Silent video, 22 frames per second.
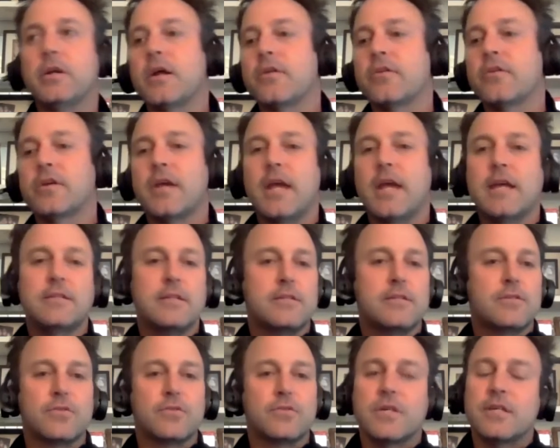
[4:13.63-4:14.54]
In other
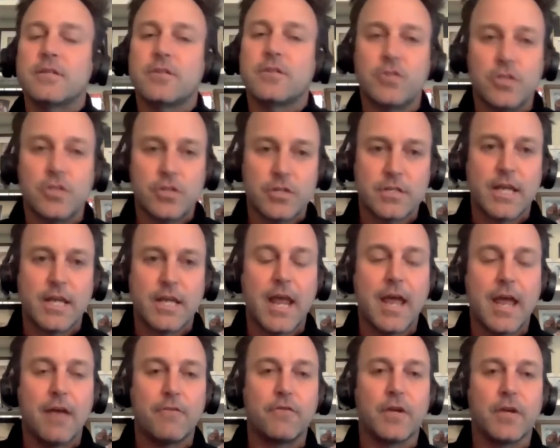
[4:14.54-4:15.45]
cases, there's things that you just
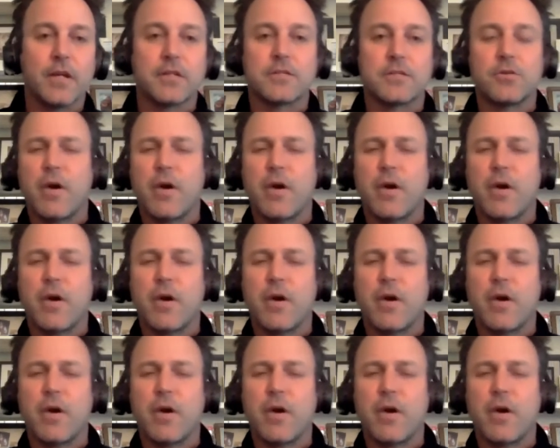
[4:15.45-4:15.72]
can't fix.